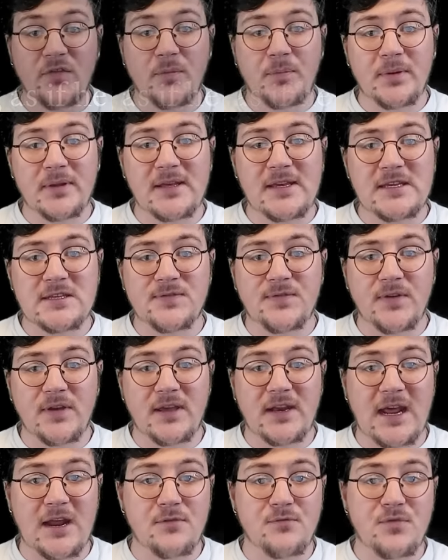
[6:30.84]
the police that
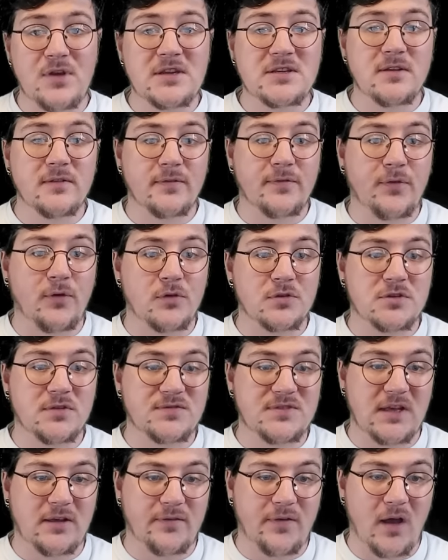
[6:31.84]
he'd had recent thoughts
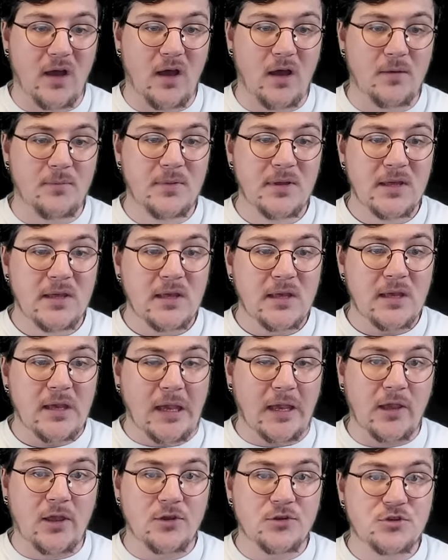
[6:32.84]
of self-harm
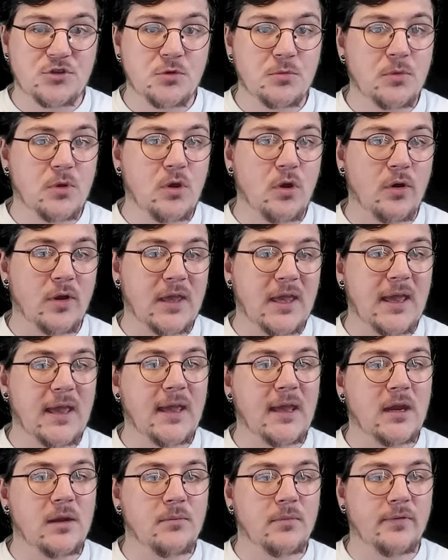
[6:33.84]
and consumed
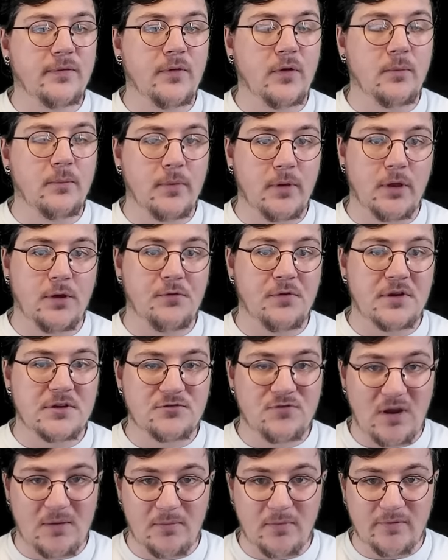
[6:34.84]
cocaine before murdering his
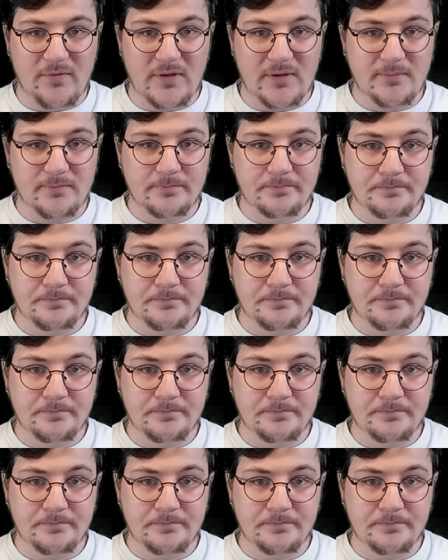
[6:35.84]
grandmother.